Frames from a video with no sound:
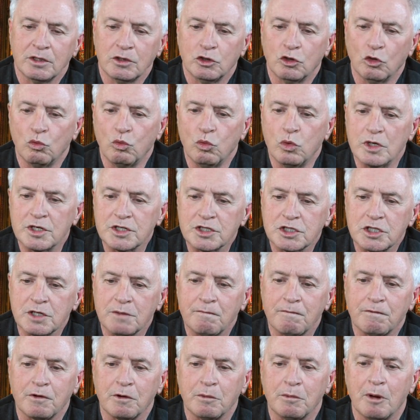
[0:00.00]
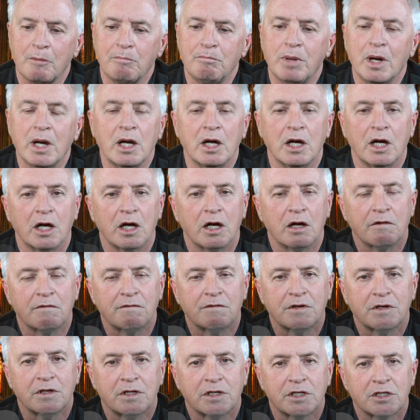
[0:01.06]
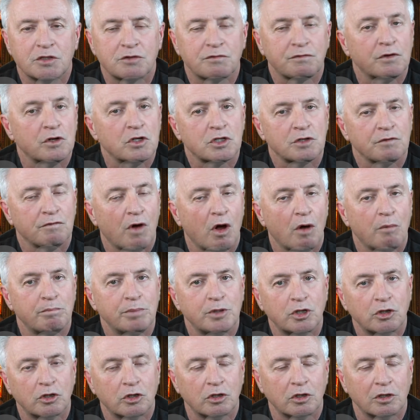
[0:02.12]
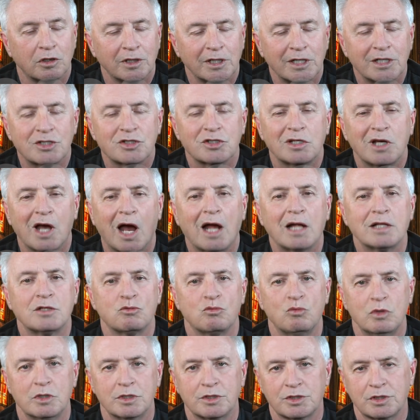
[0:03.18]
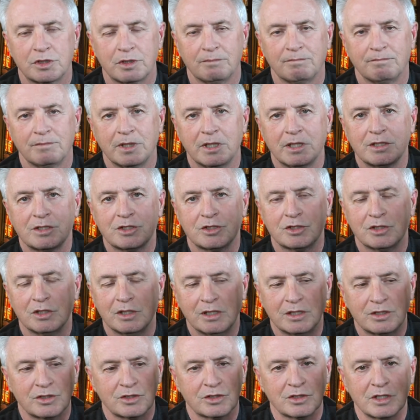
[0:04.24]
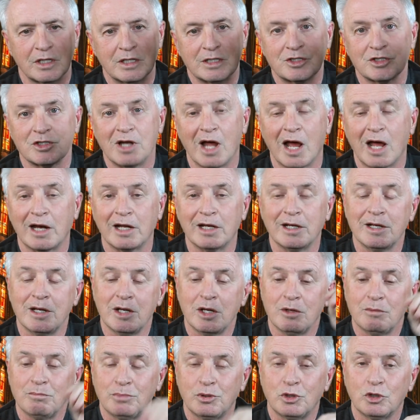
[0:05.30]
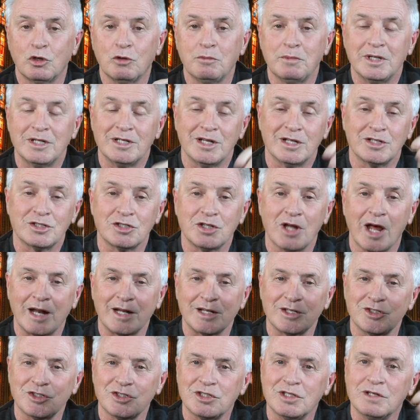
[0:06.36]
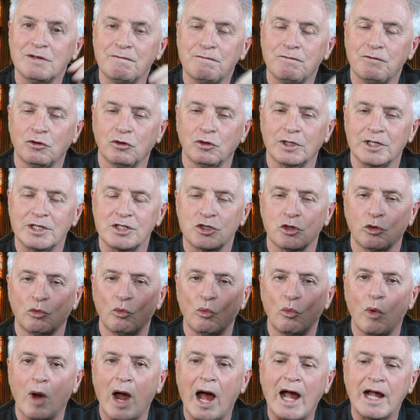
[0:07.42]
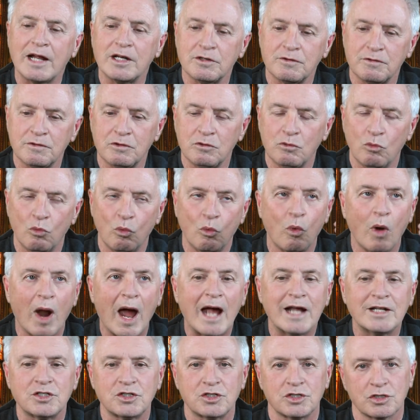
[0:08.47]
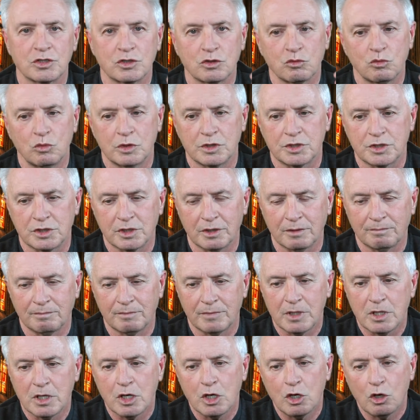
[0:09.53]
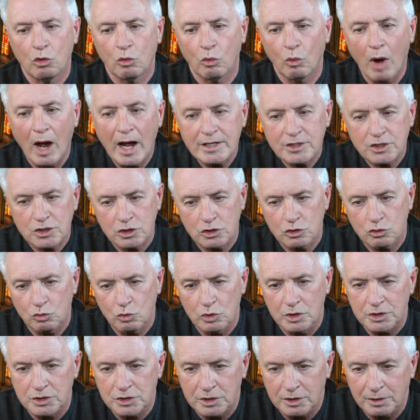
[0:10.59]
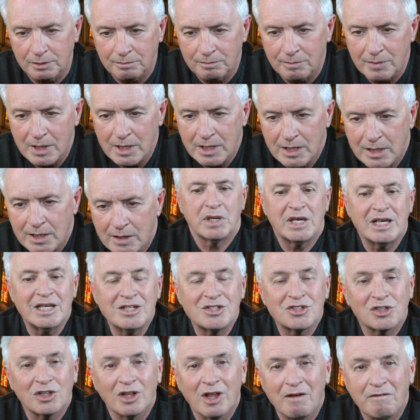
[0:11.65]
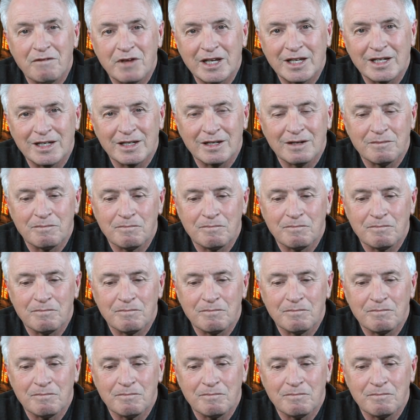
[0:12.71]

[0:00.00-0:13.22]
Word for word: the wisdom from above is first of all pure. It's God's wisdom. It's, it's, it's not a pure, mean, it's not a sinful, it's a right, righteous wisdom. Righteous wisdom, peace-loving,